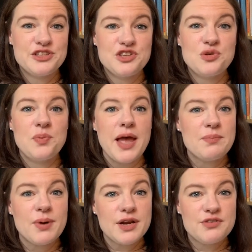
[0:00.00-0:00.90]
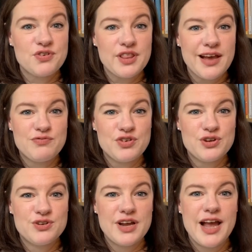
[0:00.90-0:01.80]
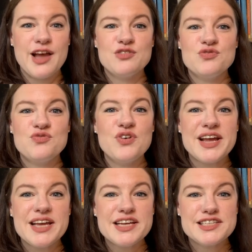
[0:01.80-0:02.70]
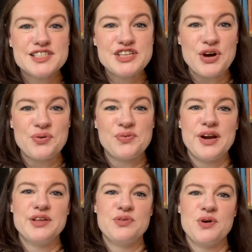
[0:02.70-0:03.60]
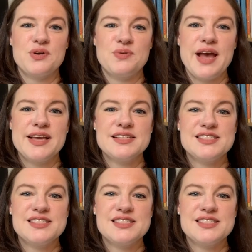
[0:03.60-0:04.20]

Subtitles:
you paid money for that food and we don't want to throw it away.